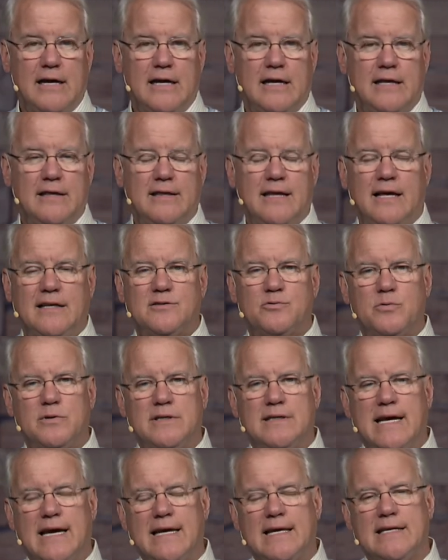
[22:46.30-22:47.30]
And that's
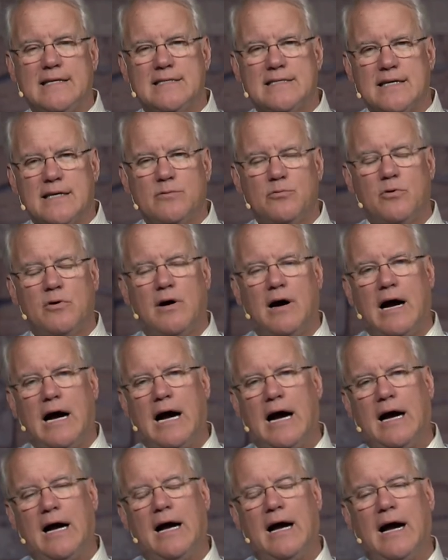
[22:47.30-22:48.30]
when Danny said, "Well,
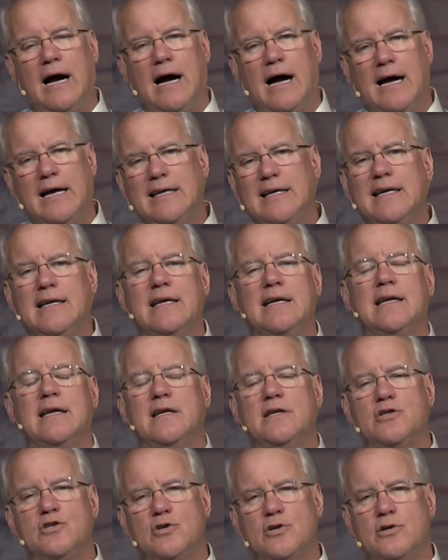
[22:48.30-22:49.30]
I did it
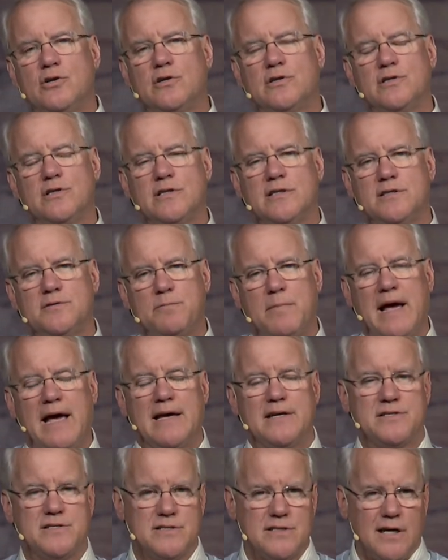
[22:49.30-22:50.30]
in church this
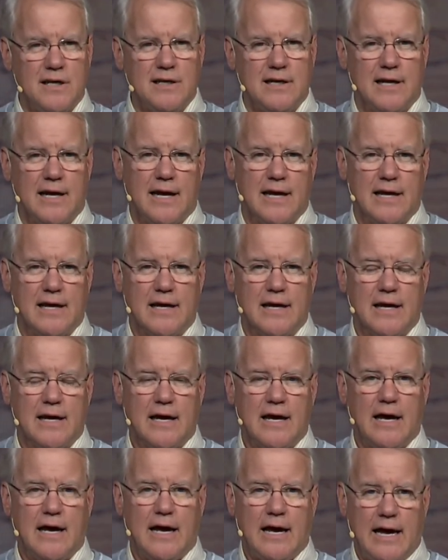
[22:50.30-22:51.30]
past Sunday.
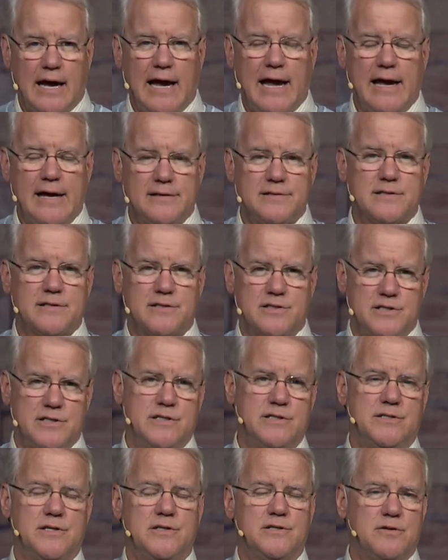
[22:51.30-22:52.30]
I asked
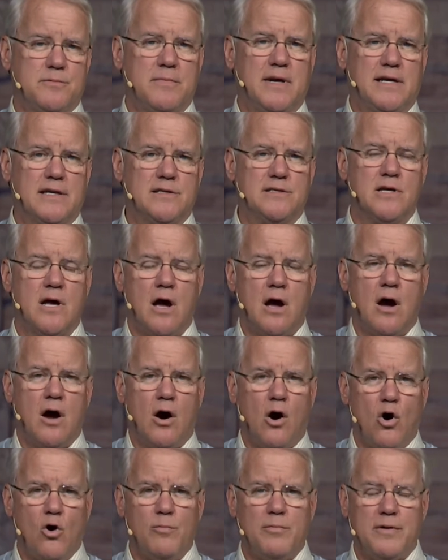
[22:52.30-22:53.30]
Jesus to make his
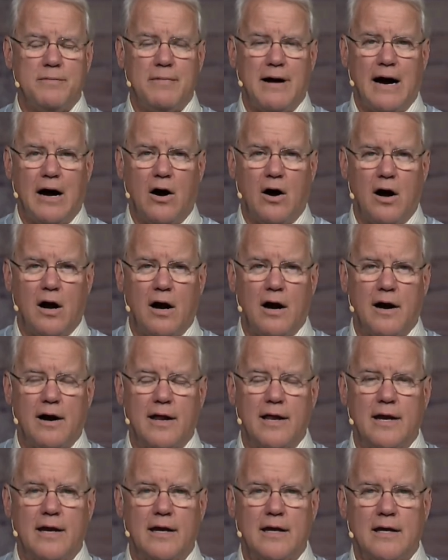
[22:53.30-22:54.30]
home in my heart,
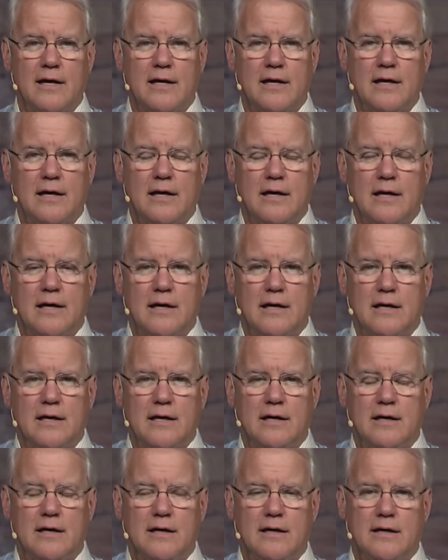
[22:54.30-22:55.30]
and
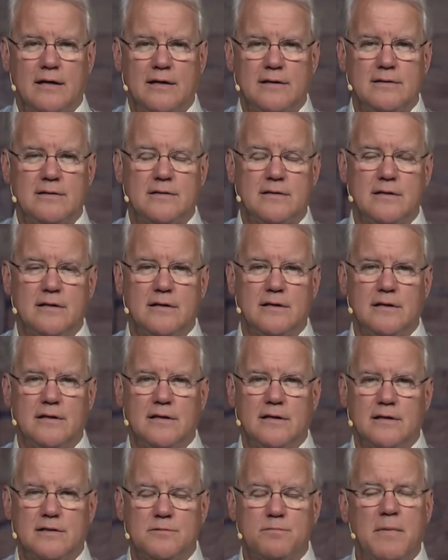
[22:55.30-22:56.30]

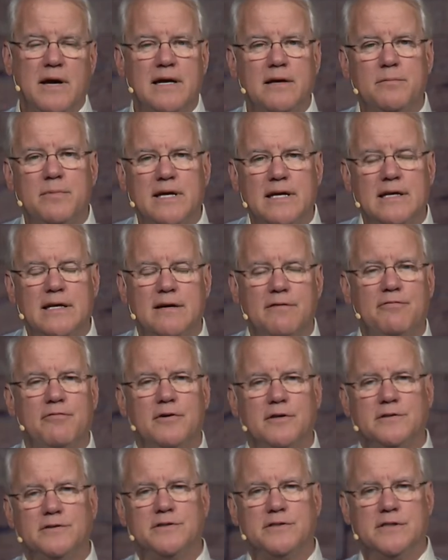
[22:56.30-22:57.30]
it's made a big
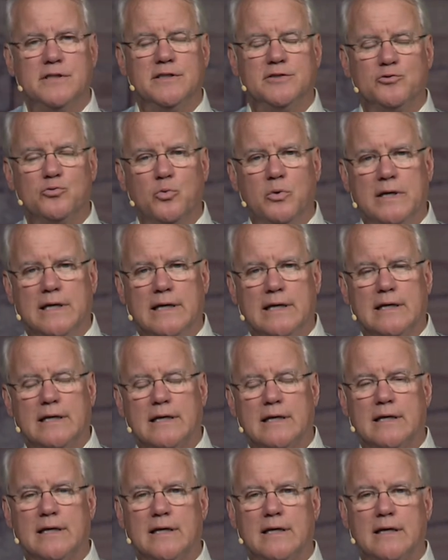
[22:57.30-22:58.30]
difference this
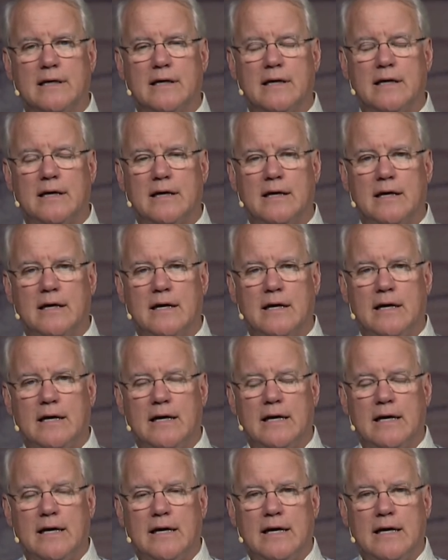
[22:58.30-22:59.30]
week."
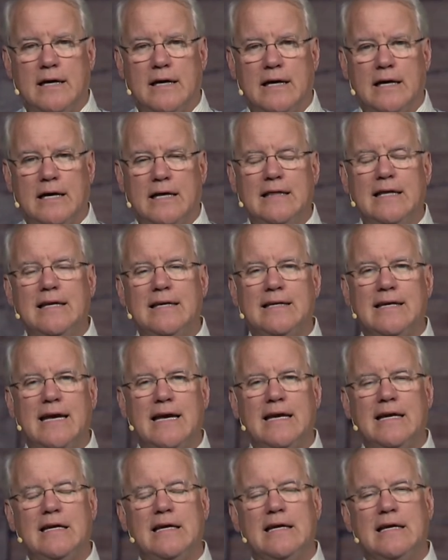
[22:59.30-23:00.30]
And then
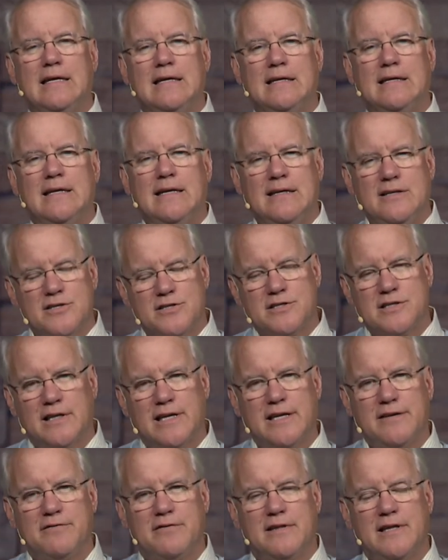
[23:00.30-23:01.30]
Danny didn't just
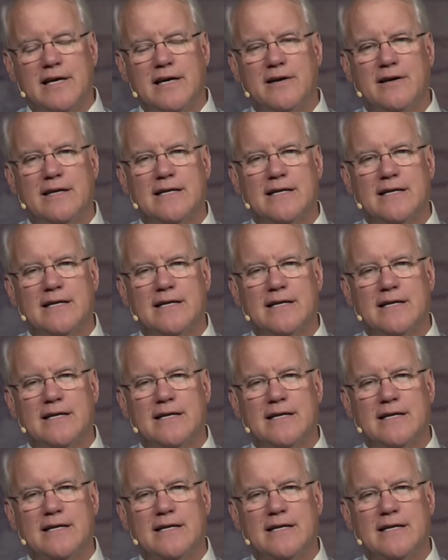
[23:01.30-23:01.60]
leave it there.